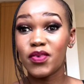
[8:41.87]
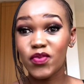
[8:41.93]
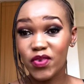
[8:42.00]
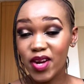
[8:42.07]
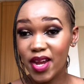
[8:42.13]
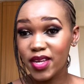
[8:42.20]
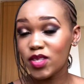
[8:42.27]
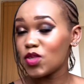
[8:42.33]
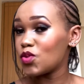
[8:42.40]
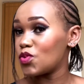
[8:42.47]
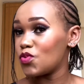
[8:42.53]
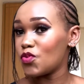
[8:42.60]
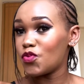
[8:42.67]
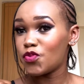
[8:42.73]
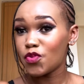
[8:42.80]
right
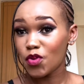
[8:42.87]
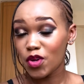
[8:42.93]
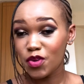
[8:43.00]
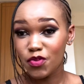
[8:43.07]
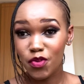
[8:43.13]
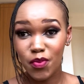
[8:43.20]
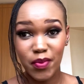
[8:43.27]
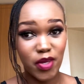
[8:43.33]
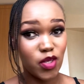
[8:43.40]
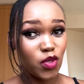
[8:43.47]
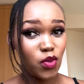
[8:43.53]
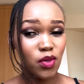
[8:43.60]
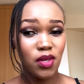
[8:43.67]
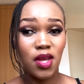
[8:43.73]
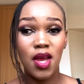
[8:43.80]
for
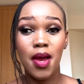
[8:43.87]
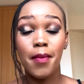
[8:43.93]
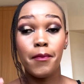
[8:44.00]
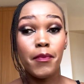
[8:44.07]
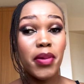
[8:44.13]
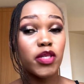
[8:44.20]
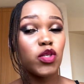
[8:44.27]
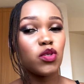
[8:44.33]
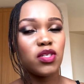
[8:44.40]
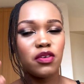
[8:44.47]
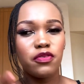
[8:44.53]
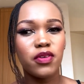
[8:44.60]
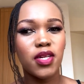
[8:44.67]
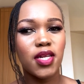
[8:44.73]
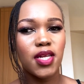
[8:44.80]
information, but you
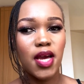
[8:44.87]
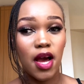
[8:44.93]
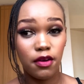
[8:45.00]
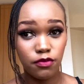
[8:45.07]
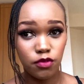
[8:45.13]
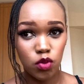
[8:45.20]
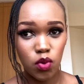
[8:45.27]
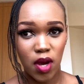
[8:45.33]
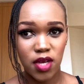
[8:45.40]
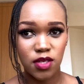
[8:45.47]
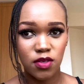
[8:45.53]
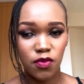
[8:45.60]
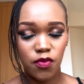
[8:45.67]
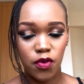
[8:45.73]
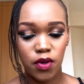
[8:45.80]
definitely have to
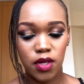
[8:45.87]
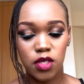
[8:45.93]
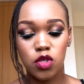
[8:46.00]
ask for it.